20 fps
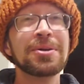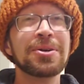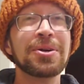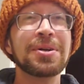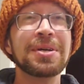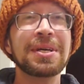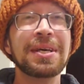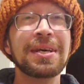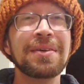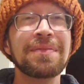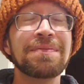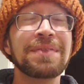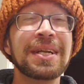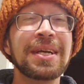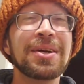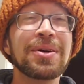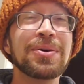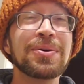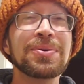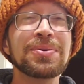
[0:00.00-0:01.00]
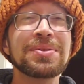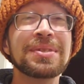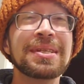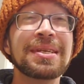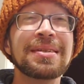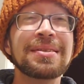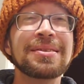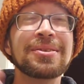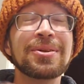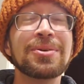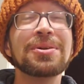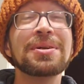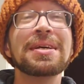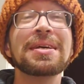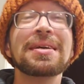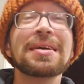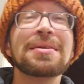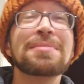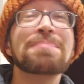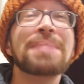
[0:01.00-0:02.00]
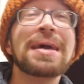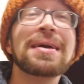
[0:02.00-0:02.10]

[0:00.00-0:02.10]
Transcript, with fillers: cooking videos, these cooking and